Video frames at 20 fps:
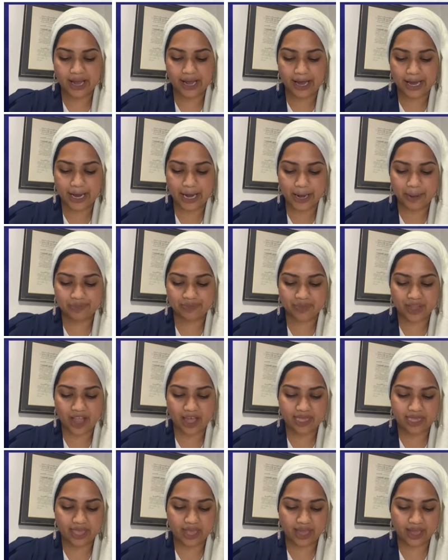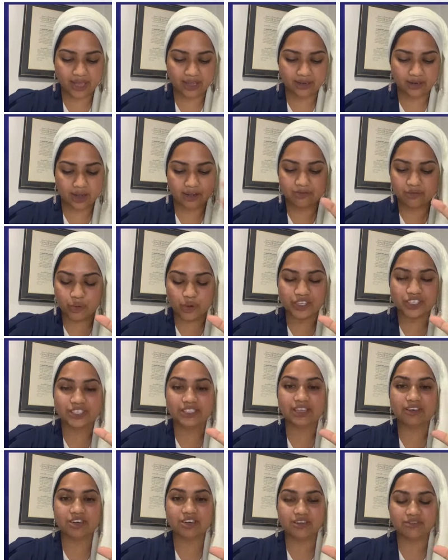and then of which
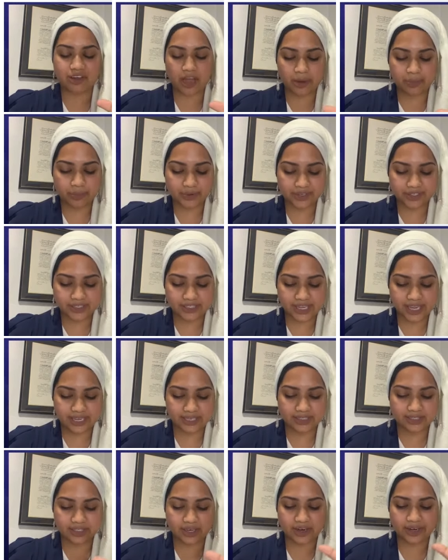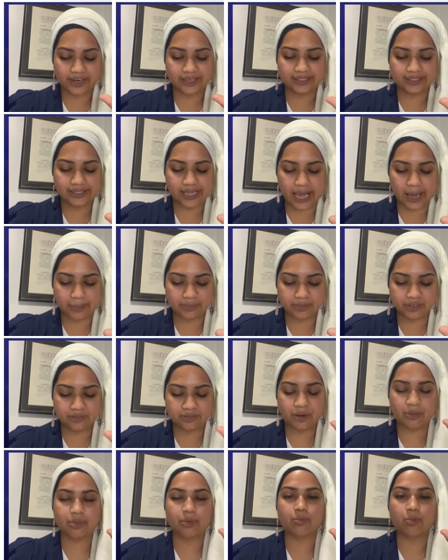75% are exempt
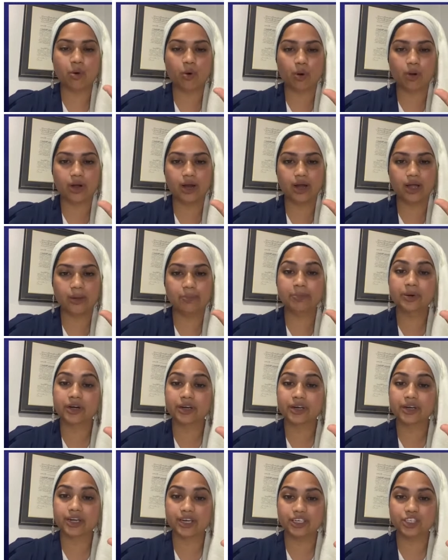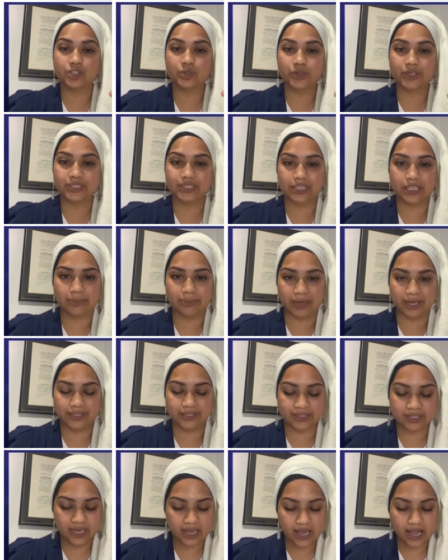from the per country
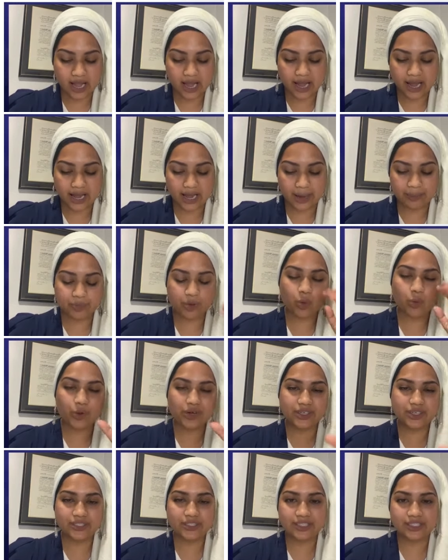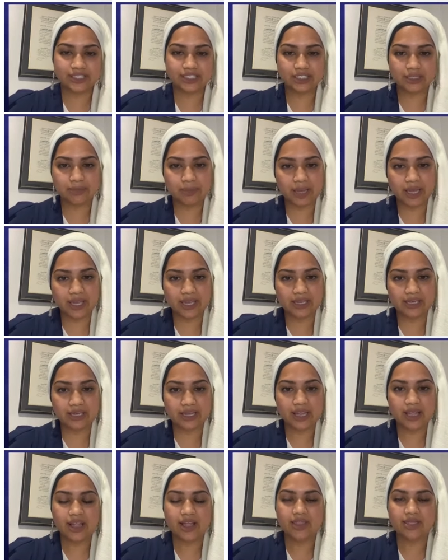limit. What does this
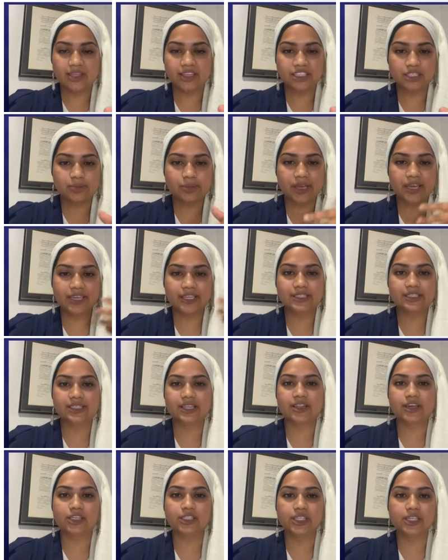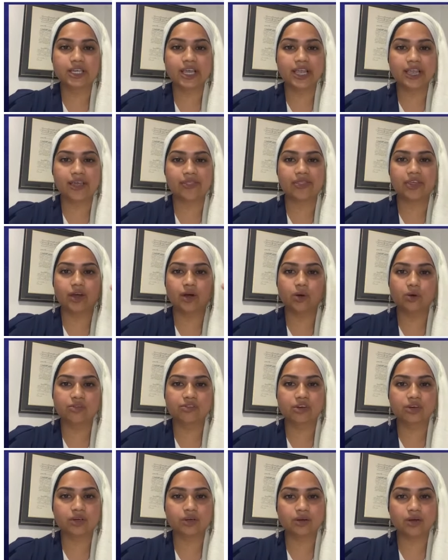mean? This means they're looking at the
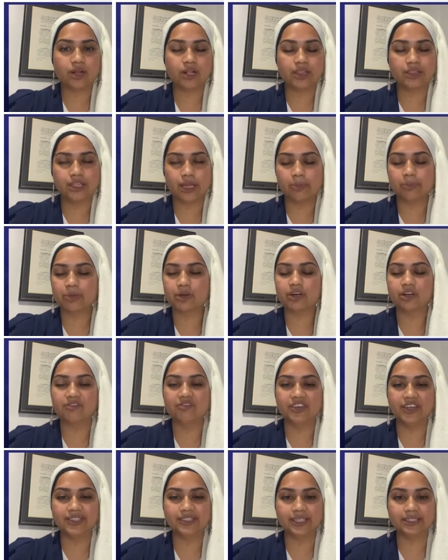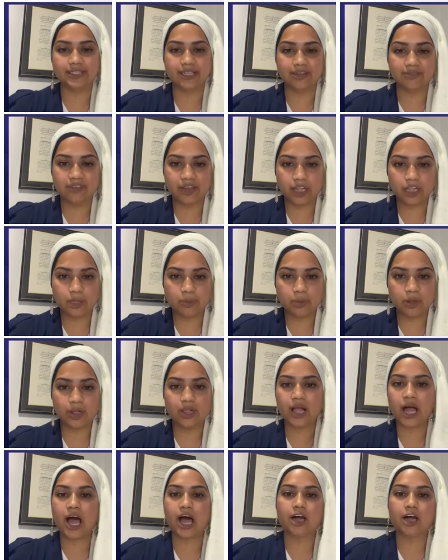overall number of visas available,